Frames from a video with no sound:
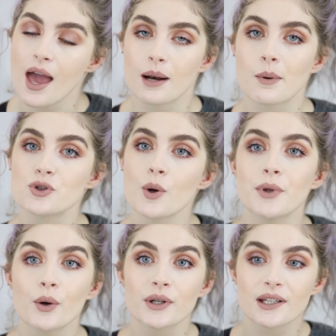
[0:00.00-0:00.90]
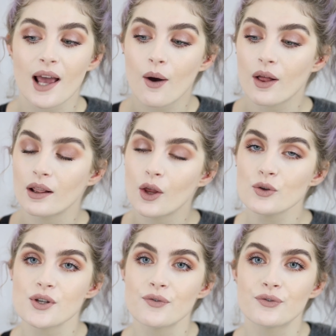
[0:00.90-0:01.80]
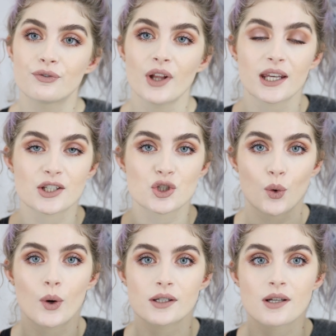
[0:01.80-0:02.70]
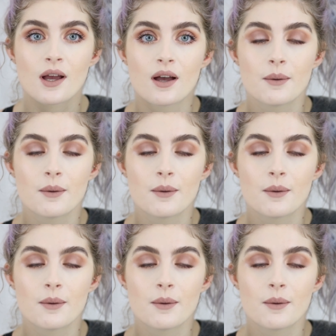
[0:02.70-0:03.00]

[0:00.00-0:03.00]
And I'm also uploading now loads of like short